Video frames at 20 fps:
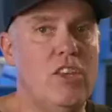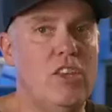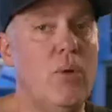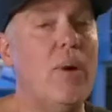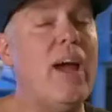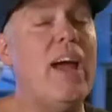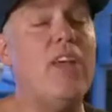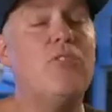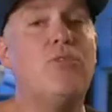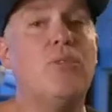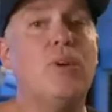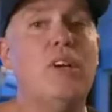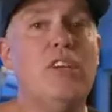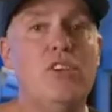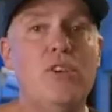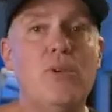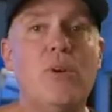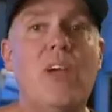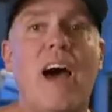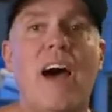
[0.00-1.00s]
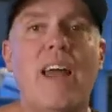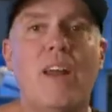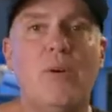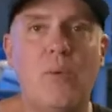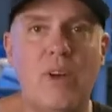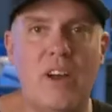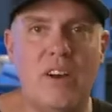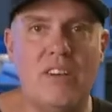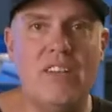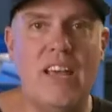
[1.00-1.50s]
You asked for it, you got it.
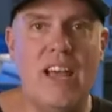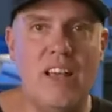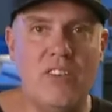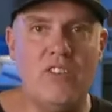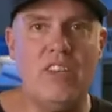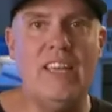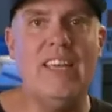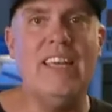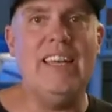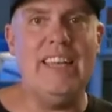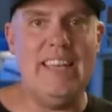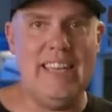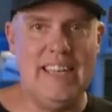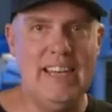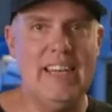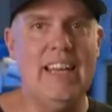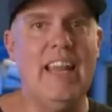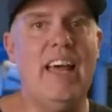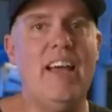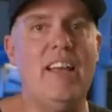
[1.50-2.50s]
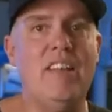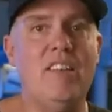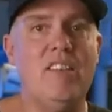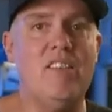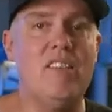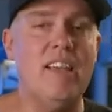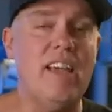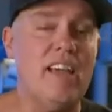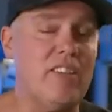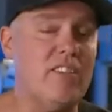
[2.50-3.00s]
We are testing an inline
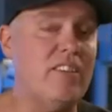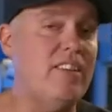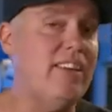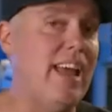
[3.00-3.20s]
6.